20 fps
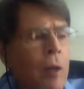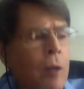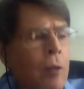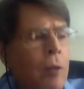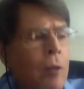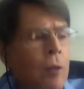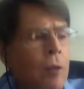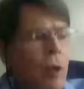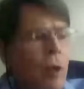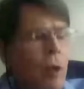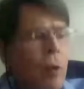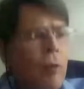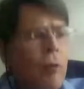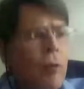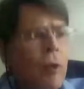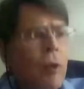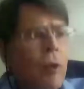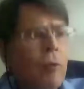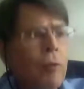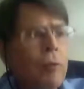so
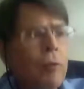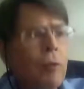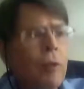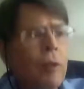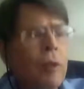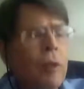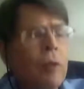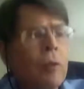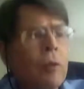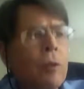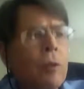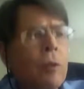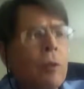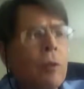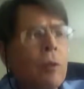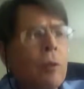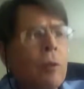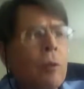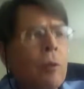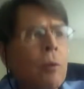feel free
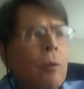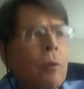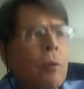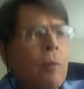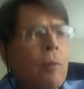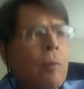to